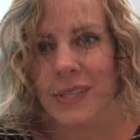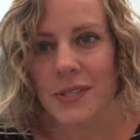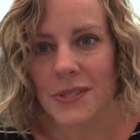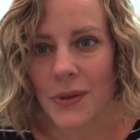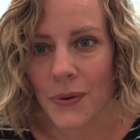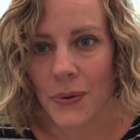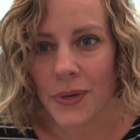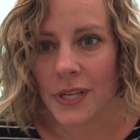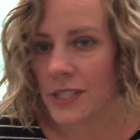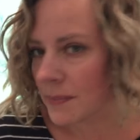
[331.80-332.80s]
So
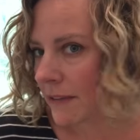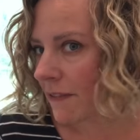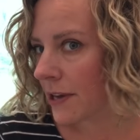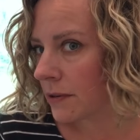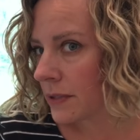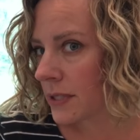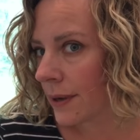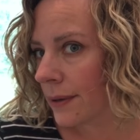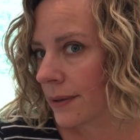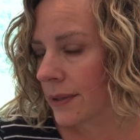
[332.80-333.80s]
here's my final
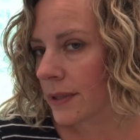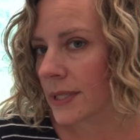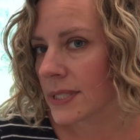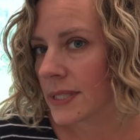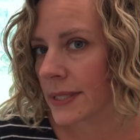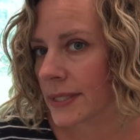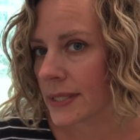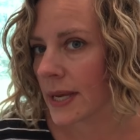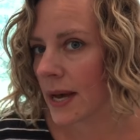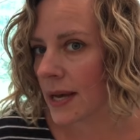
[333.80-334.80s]
result. This
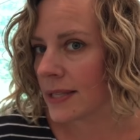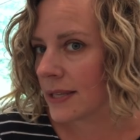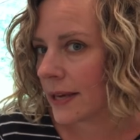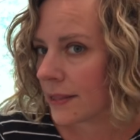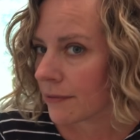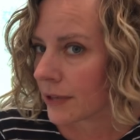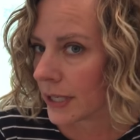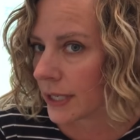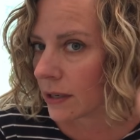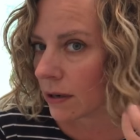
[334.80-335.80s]
is day
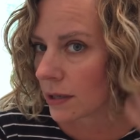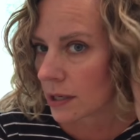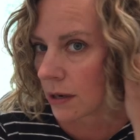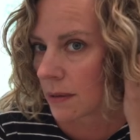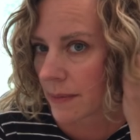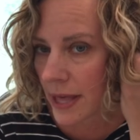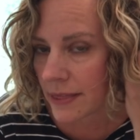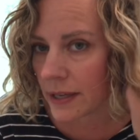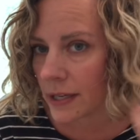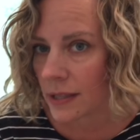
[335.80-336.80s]
3 Curly Girl
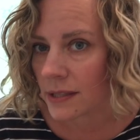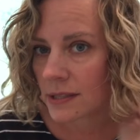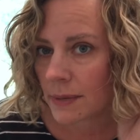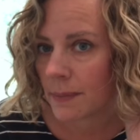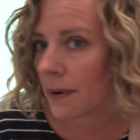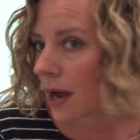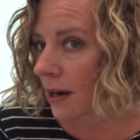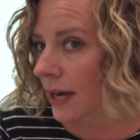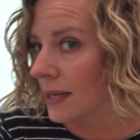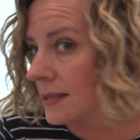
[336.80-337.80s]
method. This is my
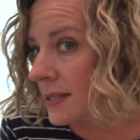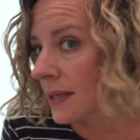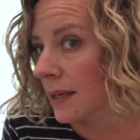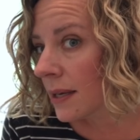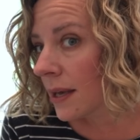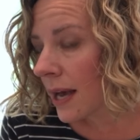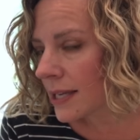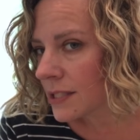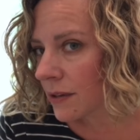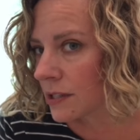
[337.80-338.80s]
progress. I
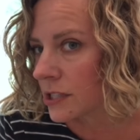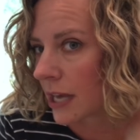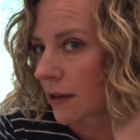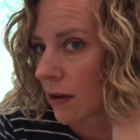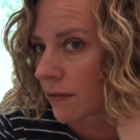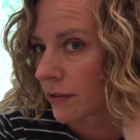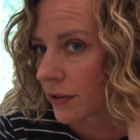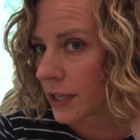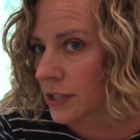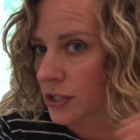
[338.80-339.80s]
scrunched out all the
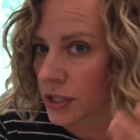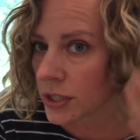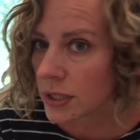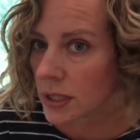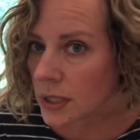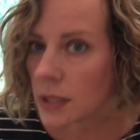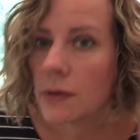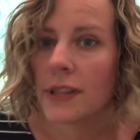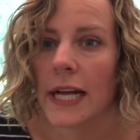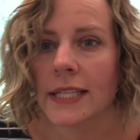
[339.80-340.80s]
crunch
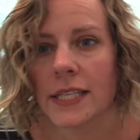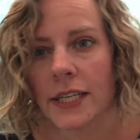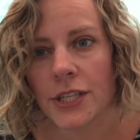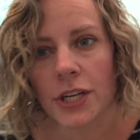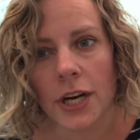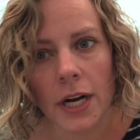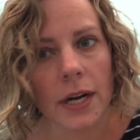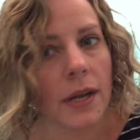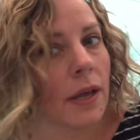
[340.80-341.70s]
with that t-shirt,